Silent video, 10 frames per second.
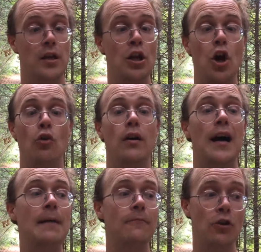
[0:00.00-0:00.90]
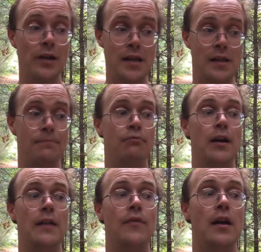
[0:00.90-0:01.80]
know, I'm really
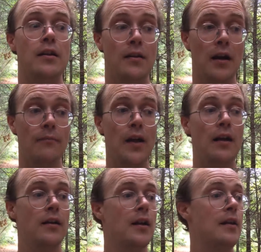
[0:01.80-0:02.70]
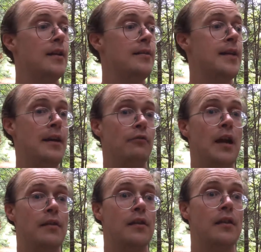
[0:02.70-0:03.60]
disappointed that that Nintendo
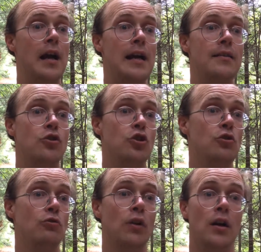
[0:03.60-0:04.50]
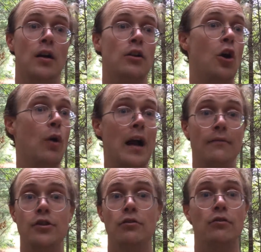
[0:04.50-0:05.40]
has decided to go
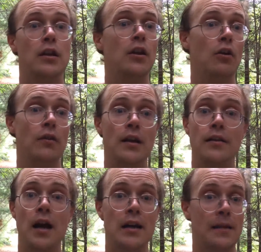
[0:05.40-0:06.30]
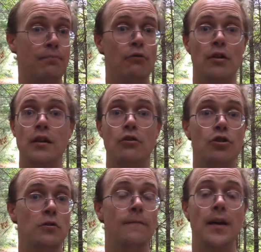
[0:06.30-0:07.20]
you know, it's not supporting
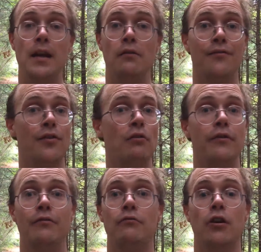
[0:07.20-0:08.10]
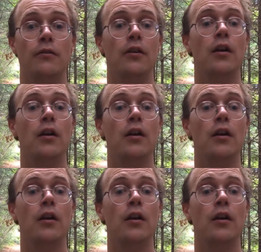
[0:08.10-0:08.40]
YouTube videos for those who are